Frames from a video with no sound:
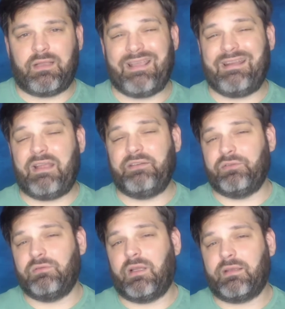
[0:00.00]
and I
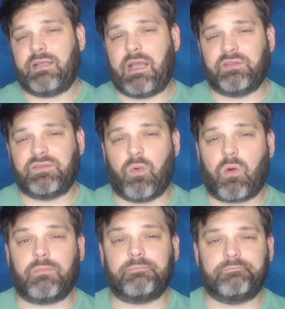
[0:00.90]
do like the house
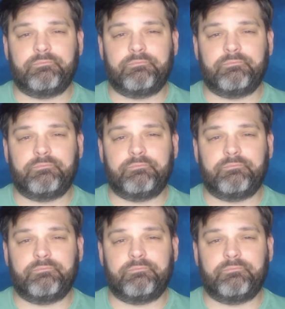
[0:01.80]
warm.